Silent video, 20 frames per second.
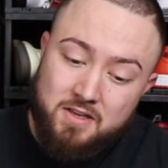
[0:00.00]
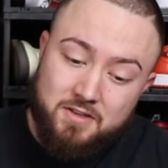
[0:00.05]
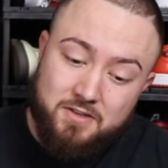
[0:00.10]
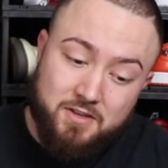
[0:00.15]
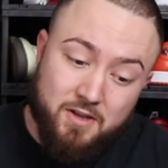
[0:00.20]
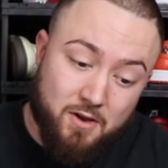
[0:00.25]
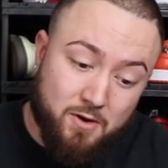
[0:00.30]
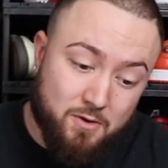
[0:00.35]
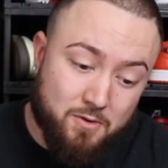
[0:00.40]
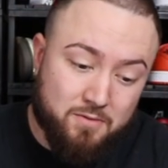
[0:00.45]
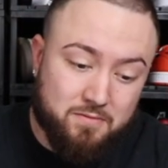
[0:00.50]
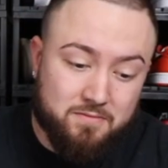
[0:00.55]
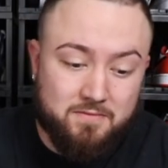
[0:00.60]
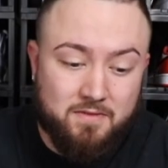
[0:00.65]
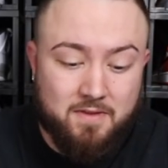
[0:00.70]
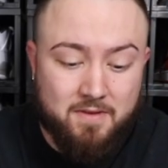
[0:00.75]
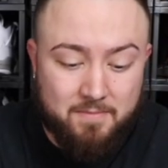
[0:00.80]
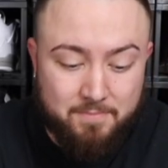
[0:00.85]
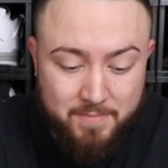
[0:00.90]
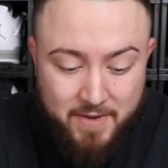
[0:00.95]
So
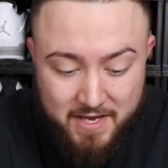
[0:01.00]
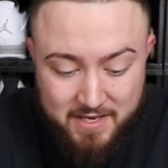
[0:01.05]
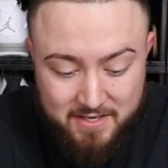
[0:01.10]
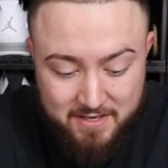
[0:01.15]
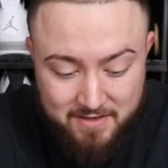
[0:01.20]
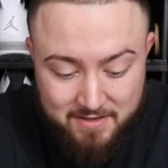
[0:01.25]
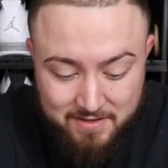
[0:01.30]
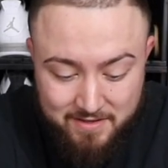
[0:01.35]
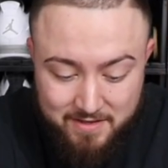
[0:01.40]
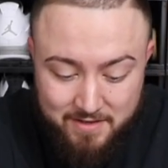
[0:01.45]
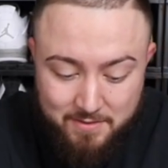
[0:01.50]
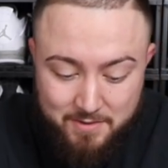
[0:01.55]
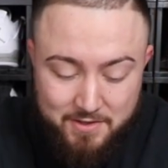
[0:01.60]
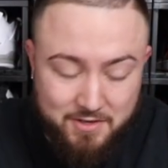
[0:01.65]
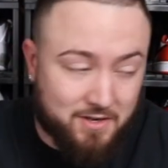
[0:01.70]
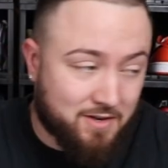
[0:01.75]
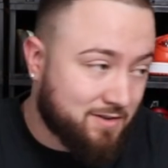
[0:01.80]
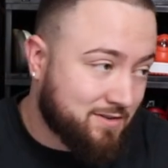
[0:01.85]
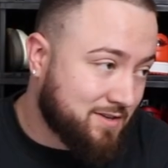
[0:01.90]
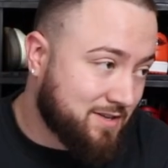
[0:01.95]
basically
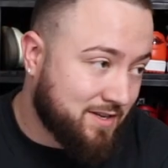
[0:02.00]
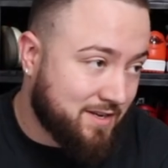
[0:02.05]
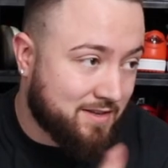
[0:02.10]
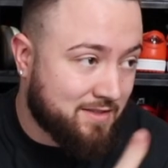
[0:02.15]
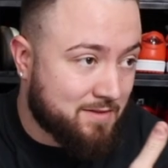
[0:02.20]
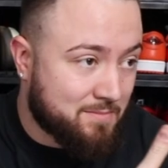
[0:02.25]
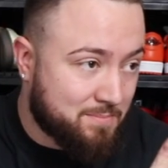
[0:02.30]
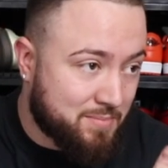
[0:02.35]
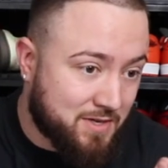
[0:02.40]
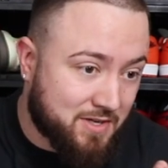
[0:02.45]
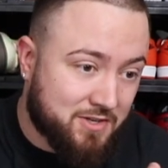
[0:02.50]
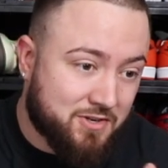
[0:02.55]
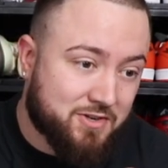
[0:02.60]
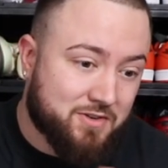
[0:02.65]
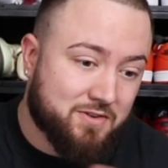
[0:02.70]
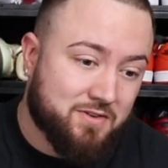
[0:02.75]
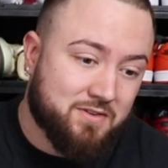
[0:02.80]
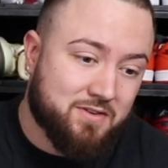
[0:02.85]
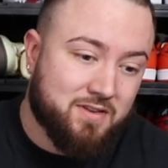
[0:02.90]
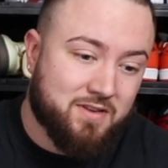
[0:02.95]
what y'all see in the
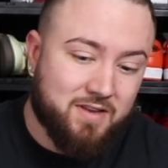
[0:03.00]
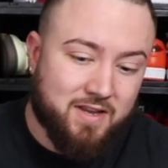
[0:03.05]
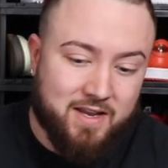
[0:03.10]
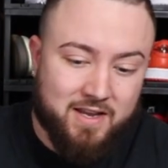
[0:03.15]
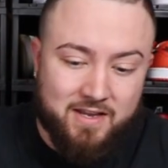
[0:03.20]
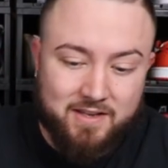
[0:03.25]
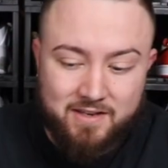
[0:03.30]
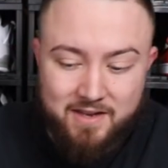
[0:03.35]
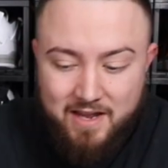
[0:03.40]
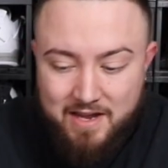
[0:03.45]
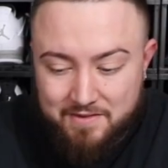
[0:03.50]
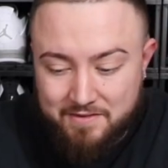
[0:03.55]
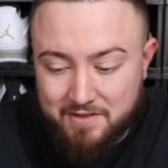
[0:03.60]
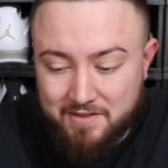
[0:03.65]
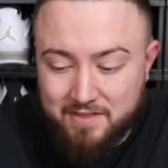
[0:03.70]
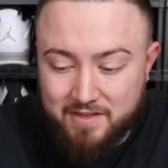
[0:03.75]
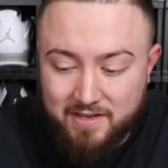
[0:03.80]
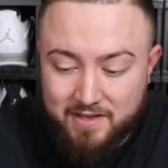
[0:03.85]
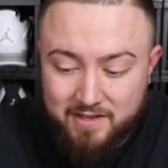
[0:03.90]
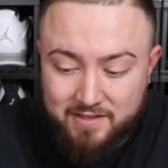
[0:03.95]
pictures and
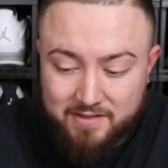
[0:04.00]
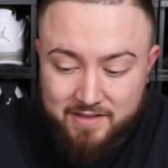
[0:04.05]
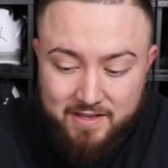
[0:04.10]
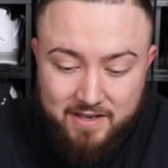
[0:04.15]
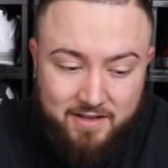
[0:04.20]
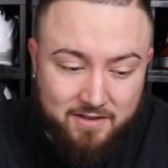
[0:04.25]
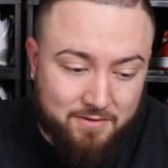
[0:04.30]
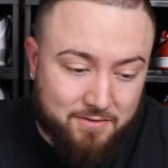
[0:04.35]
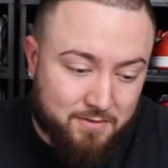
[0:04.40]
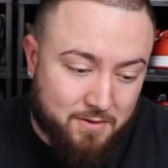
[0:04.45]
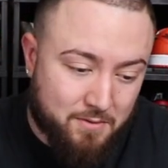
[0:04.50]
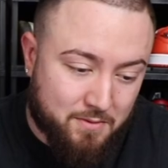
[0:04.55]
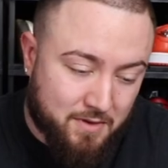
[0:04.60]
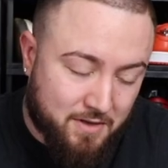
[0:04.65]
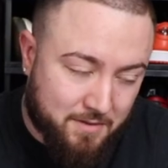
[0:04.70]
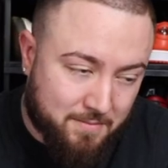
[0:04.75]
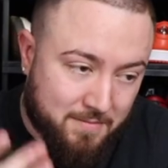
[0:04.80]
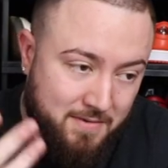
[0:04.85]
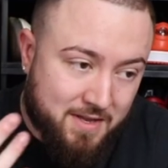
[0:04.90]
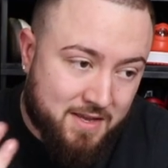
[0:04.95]
everything that I'll throw
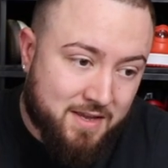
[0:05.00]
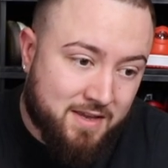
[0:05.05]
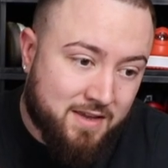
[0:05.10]
up,